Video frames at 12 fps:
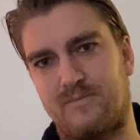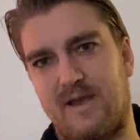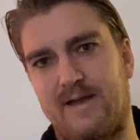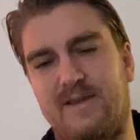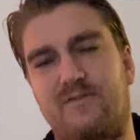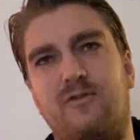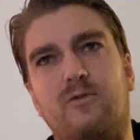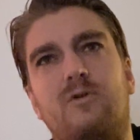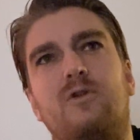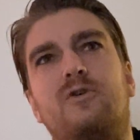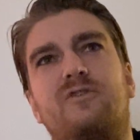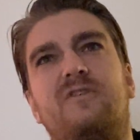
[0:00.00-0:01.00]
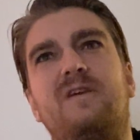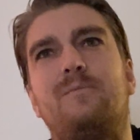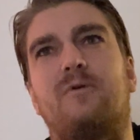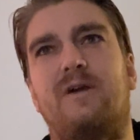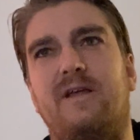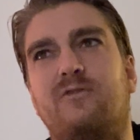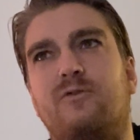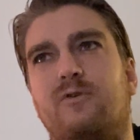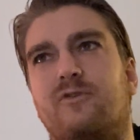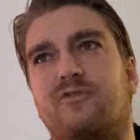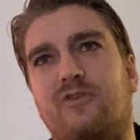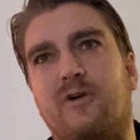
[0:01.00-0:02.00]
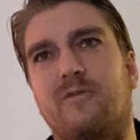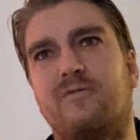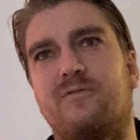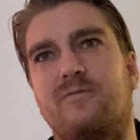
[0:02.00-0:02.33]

And if you look deeper into yourself,